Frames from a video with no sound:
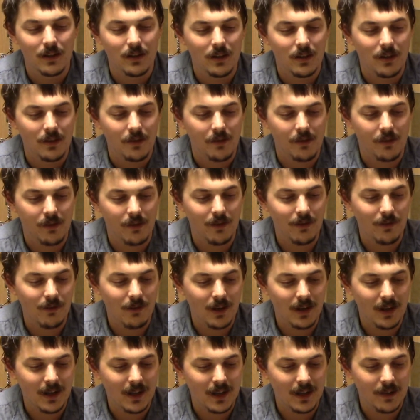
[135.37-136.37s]
So
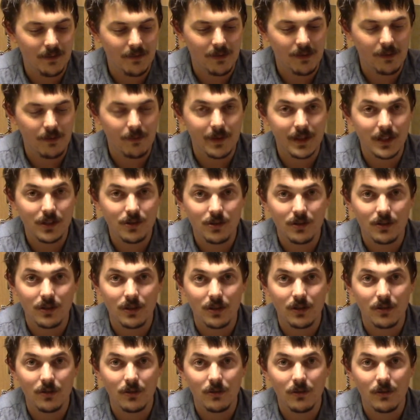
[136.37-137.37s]
I have switched
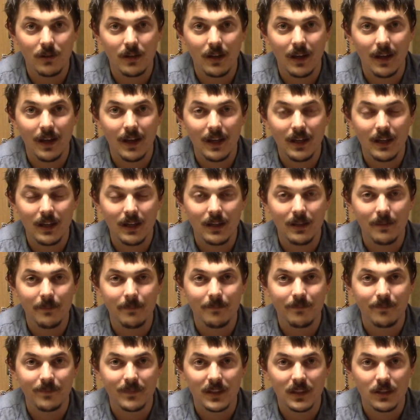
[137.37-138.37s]
to a
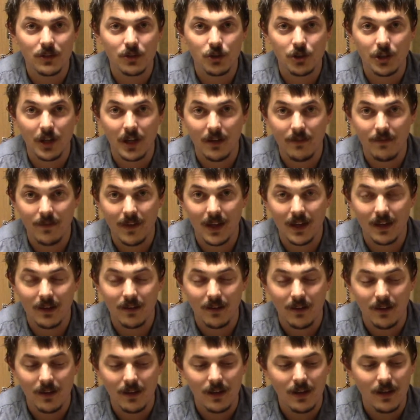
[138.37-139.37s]

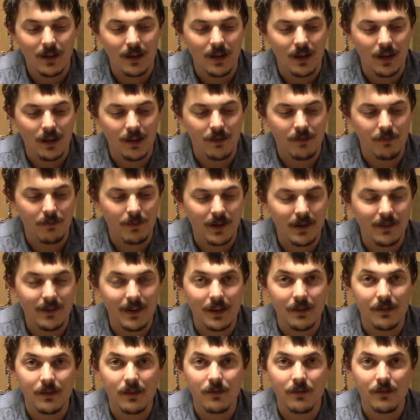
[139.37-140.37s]
shavette, as well
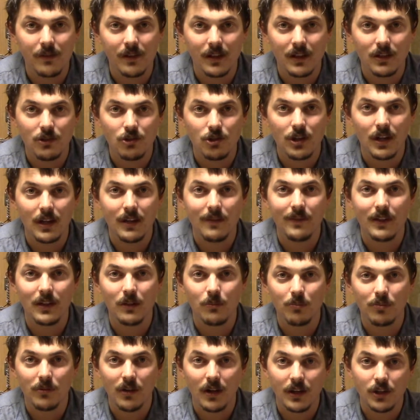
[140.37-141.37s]
as using a
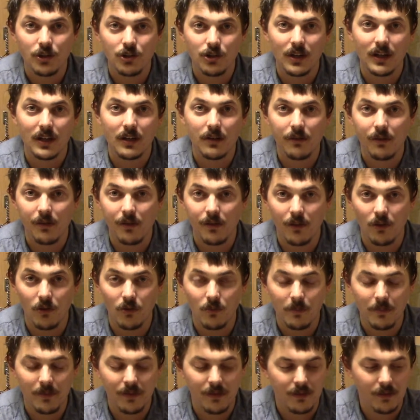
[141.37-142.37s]
shaving brush and
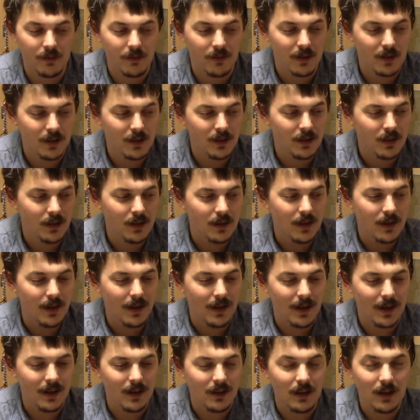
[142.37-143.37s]
soaps.
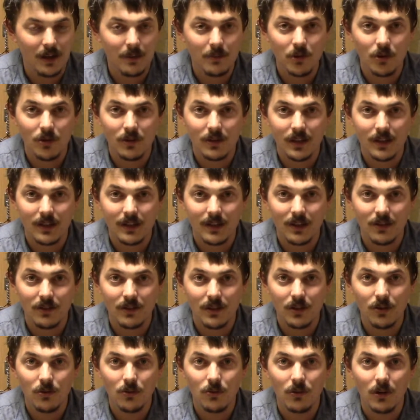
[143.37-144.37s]
And I'm going to tell
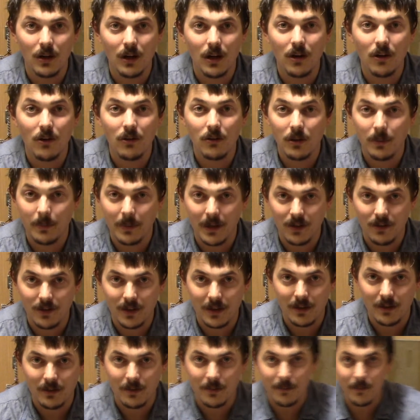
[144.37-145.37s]
you all about it.